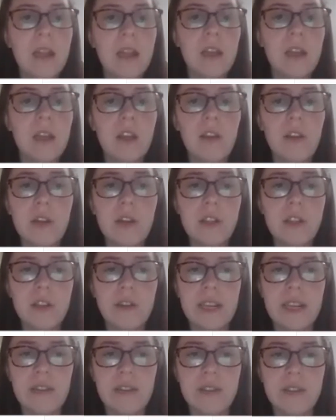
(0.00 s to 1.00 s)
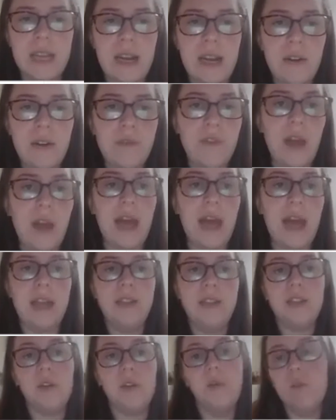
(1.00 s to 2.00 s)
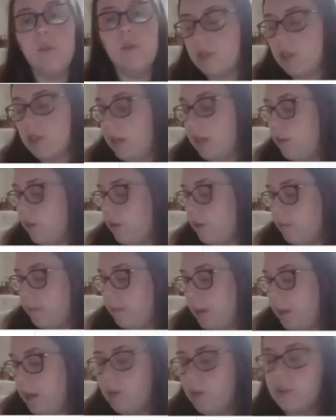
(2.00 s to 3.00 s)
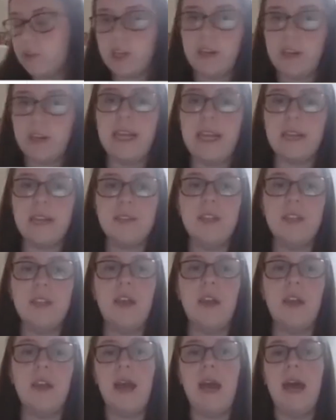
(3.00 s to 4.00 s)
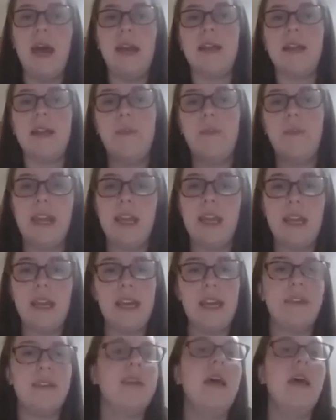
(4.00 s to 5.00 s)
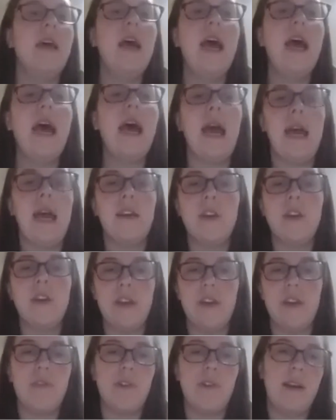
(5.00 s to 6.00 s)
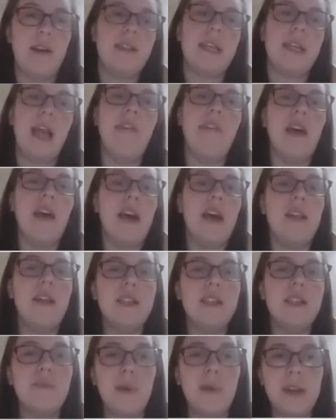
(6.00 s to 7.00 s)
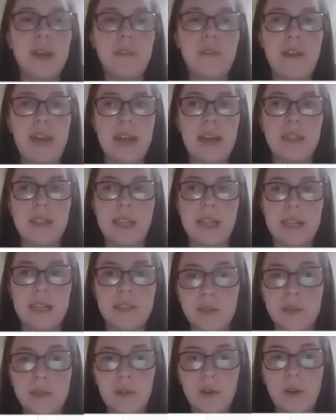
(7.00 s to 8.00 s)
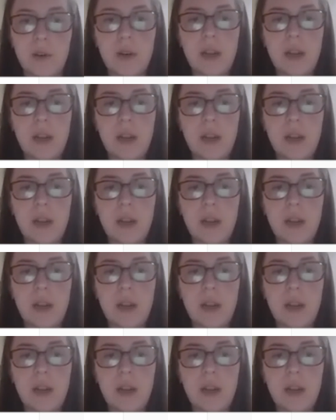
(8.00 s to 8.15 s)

You can do it yourself, and also you can put your child next to you and explain it and go through it together. And this won't affect their score,